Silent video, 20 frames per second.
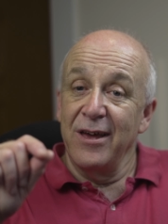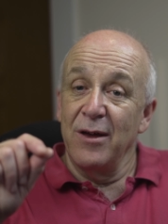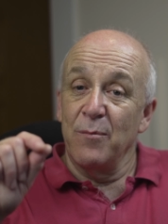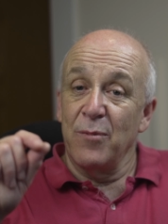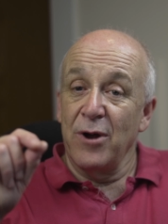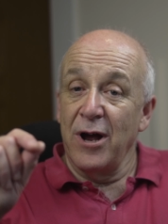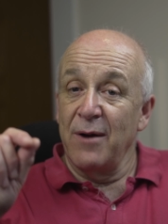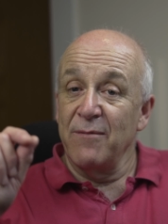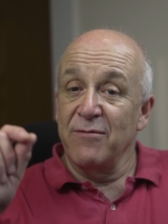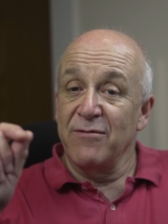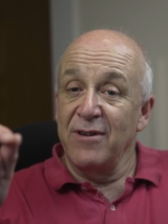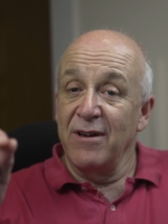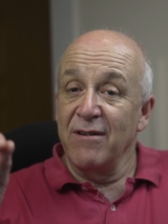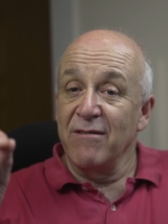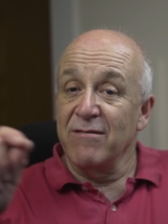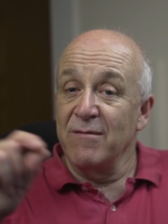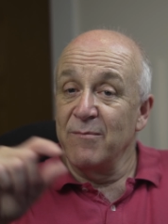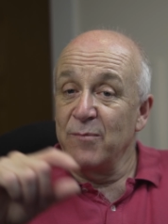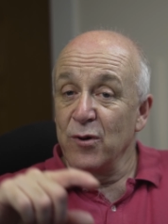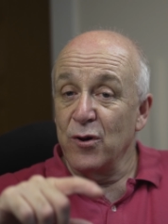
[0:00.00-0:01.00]
perhaps take
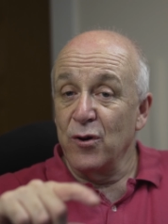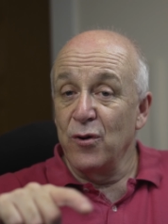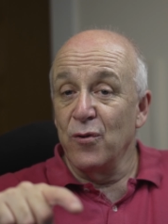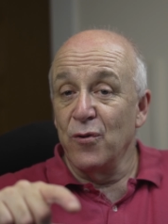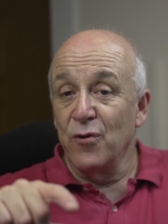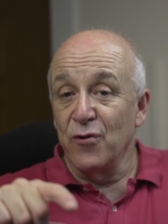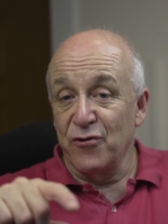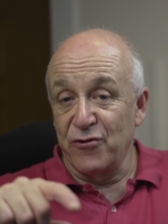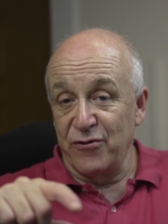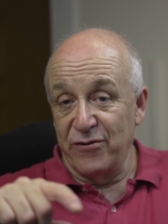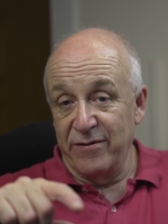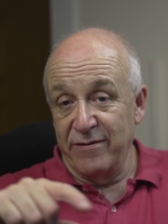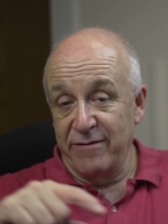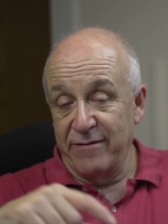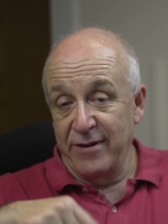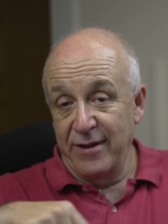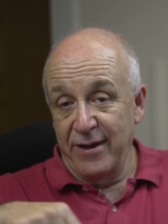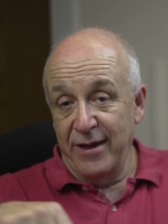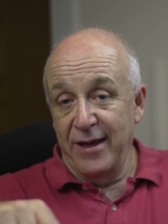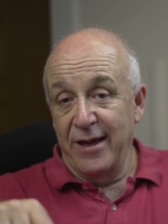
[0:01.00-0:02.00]
some
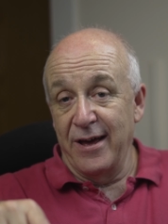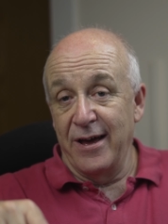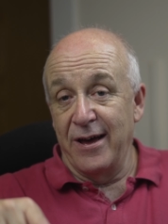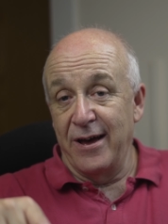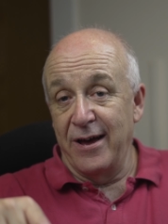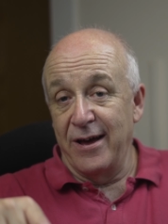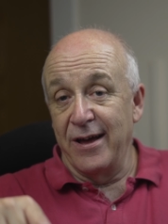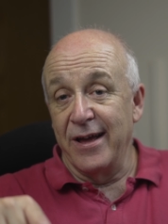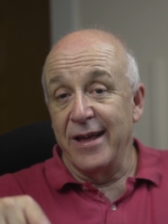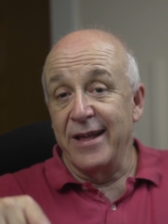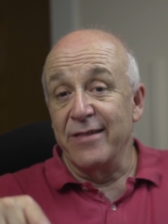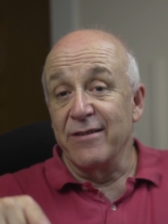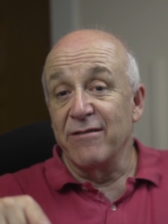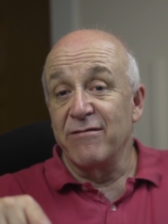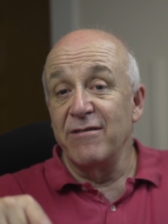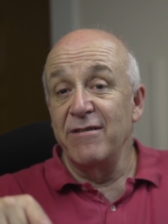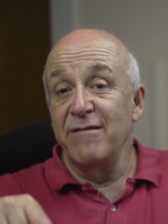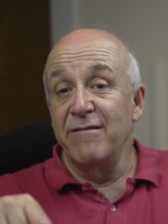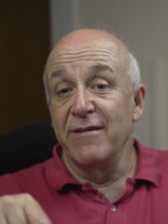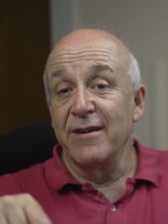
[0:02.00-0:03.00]
precautions in the
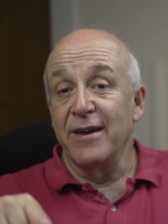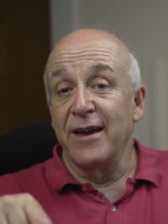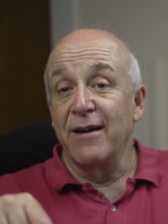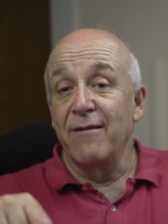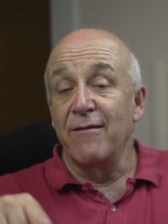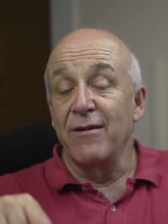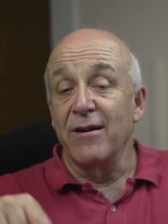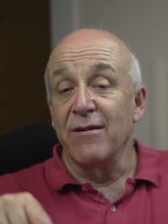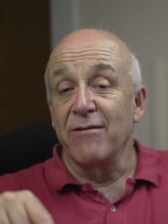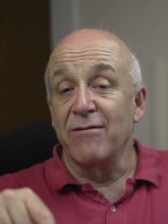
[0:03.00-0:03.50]
seating area.